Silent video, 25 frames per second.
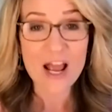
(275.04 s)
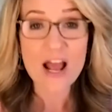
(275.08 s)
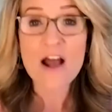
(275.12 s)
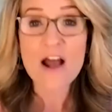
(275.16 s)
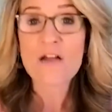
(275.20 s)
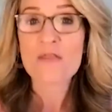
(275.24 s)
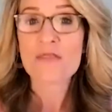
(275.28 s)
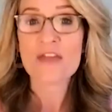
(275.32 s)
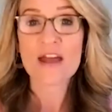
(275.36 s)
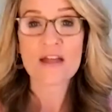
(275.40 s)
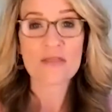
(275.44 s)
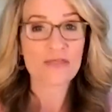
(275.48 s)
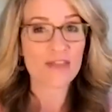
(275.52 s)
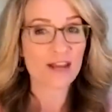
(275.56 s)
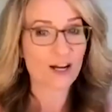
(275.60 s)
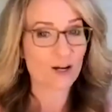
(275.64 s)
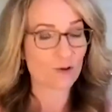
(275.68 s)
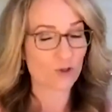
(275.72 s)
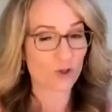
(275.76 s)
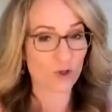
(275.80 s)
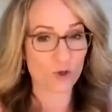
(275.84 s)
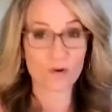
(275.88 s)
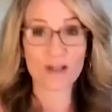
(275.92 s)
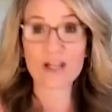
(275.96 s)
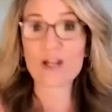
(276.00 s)
that they're
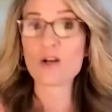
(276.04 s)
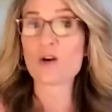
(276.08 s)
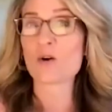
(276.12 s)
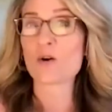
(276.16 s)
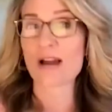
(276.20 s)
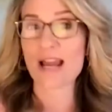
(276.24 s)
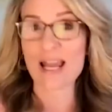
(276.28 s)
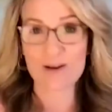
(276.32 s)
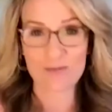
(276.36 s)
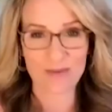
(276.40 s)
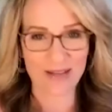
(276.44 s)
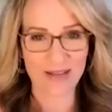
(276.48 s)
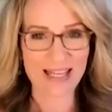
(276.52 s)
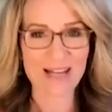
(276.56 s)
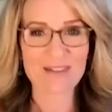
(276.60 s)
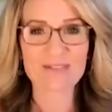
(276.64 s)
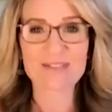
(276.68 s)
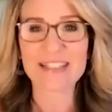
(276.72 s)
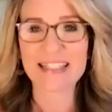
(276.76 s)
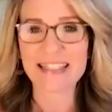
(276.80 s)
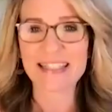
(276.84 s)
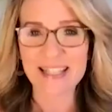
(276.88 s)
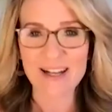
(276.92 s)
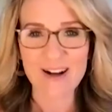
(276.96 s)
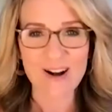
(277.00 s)
doing great with
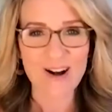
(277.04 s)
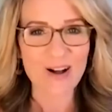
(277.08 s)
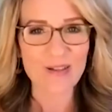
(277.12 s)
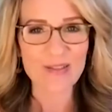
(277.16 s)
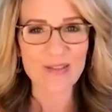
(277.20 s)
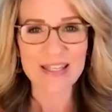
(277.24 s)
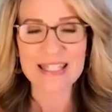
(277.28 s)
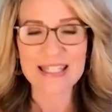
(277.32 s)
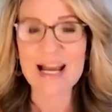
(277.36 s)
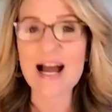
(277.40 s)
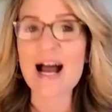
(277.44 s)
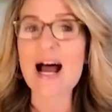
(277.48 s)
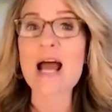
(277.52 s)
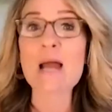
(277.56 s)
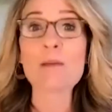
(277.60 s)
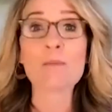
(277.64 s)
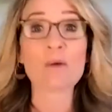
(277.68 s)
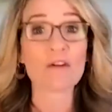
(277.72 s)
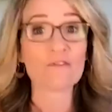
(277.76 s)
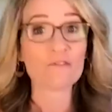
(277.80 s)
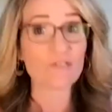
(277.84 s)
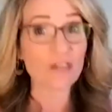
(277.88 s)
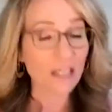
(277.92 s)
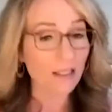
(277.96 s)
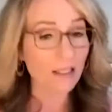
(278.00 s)
everything all the time
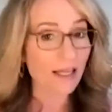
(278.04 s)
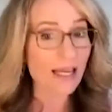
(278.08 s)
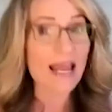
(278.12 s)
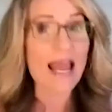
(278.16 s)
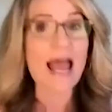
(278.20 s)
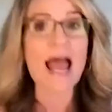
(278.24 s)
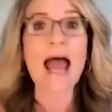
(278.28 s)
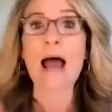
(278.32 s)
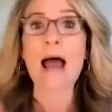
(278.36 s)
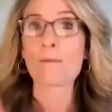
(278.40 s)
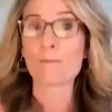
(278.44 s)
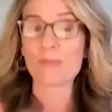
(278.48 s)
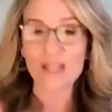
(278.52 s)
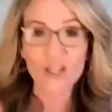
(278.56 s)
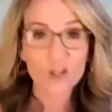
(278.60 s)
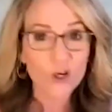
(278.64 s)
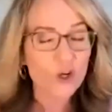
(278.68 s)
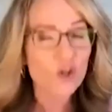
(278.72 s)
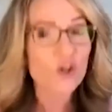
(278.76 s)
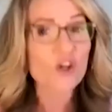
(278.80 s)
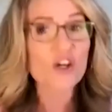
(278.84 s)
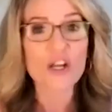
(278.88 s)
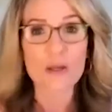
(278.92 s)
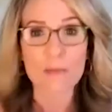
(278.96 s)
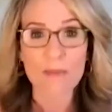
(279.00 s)
or feeling happy or
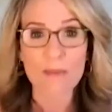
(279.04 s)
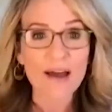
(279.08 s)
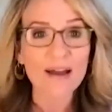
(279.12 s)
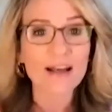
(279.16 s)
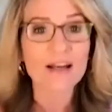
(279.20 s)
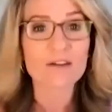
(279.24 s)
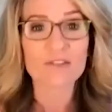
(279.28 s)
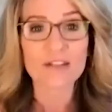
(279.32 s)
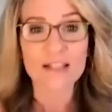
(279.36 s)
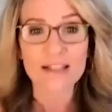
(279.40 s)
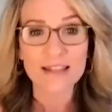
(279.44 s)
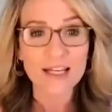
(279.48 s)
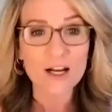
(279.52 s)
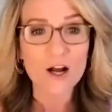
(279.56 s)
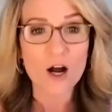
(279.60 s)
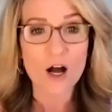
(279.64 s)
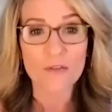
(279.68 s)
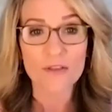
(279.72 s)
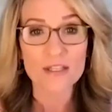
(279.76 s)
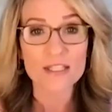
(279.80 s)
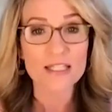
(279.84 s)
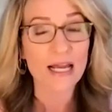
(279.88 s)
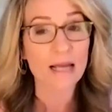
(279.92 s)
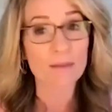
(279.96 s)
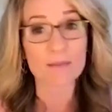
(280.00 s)
good about everything all
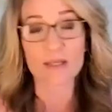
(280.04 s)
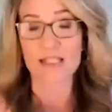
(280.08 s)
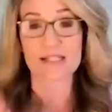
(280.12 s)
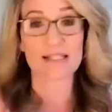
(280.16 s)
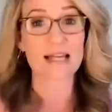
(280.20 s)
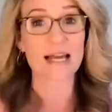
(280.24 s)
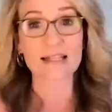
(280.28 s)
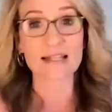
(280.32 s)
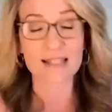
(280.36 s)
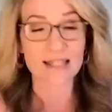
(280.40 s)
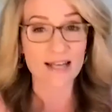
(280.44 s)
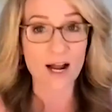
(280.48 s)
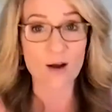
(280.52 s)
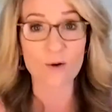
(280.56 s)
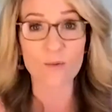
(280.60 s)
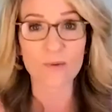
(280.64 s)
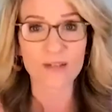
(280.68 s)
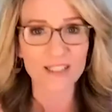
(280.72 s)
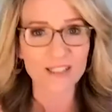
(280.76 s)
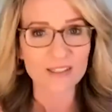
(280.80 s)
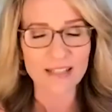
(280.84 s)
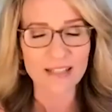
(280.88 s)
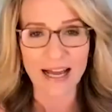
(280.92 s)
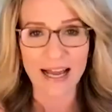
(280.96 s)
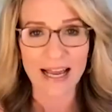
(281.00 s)
the time, because that's not
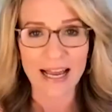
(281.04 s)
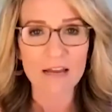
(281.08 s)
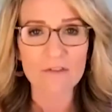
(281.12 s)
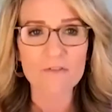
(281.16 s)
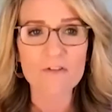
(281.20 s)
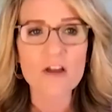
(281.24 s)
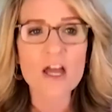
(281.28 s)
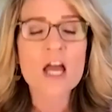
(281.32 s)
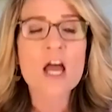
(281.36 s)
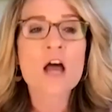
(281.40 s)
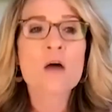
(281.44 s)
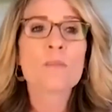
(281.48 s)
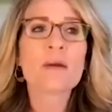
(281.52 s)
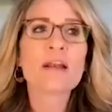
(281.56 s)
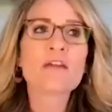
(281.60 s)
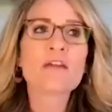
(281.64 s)
real life. No. But if